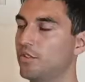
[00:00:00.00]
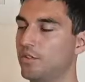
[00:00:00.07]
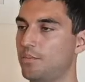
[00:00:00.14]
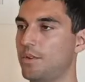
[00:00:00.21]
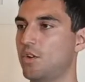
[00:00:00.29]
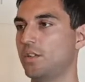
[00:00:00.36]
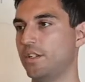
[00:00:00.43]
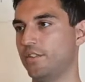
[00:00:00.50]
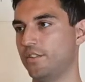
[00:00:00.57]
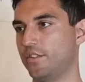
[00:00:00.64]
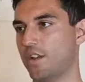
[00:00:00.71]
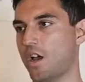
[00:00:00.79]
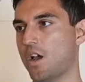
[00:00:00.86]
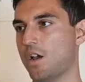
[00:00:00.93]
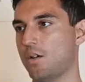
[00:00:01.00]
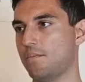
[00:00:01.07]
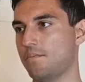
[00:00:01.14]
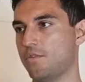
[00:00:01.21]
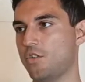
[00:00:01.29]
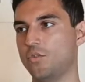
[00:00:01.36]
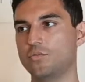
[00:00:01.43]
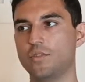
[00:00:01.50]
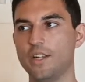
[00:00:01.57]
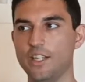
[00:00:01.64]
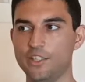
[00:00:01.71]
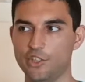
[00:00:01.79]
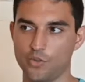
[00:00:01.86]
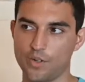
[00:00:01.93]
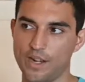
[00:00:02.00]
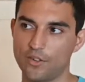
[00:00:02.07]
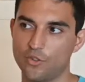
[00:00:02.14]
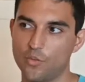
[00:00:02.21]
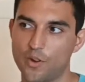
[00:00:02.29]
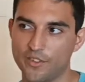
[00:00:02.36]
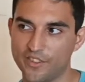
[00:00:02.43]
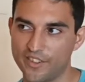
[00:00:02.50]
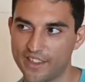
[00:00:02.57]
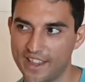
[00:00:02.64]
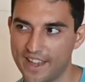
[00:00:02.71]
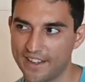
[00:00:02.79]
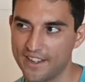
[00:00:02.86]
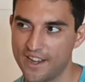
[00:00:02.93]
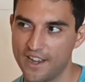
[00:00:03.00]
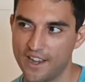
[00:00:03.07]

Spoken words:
To be honest, I'm not really sure how to answer that.